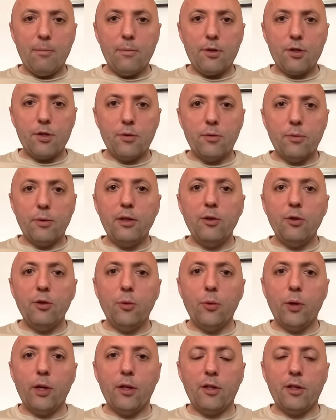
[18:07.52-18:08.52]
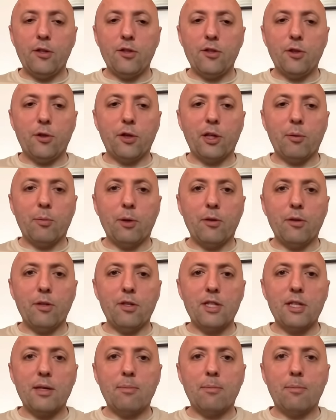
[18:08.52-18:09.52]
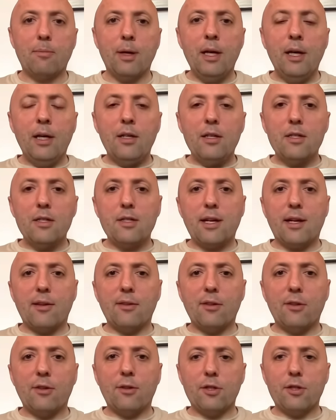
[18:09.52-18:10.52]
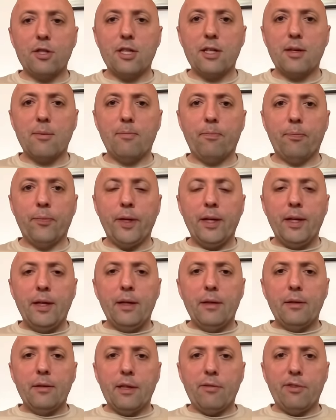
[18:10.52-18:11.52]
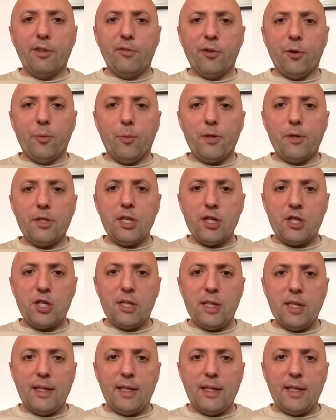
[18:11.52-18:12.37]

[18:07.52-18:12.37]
So in no way are you talking about the same standard or same level of opposition.